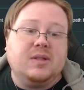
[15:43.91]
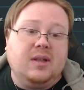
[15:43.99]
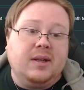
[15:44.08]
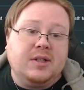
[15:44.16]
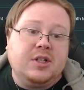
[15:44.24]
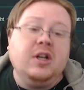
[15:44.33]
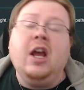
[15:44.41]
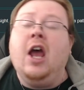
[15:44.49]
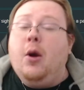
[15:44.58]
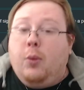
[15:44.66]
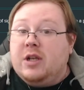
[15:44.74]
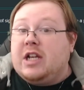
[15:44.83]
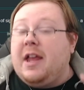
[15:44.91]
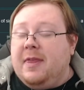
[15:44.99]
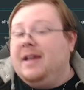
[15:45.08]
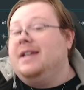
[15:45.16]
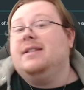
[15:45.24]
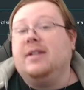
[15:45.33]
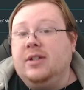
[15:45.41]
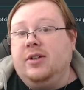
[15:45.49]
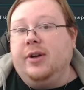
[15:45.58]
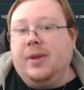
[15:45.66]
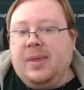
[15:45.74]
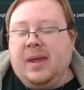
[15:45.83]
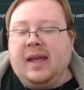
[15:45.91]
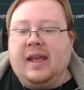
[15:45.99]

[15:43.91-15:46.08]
Launcher, which I think is a good thing.